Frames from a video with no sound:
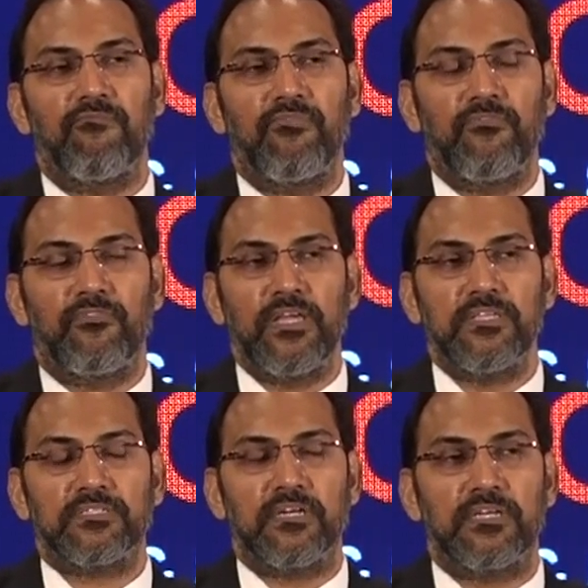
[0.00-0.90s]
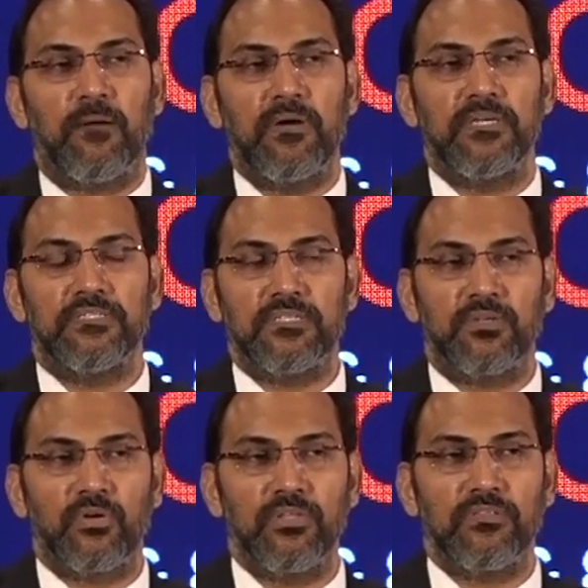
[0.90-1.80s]
We've reached a double-digit
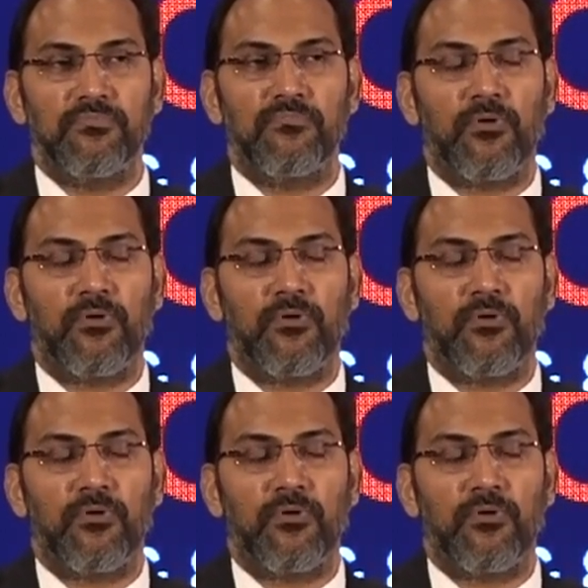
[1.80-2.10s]
growth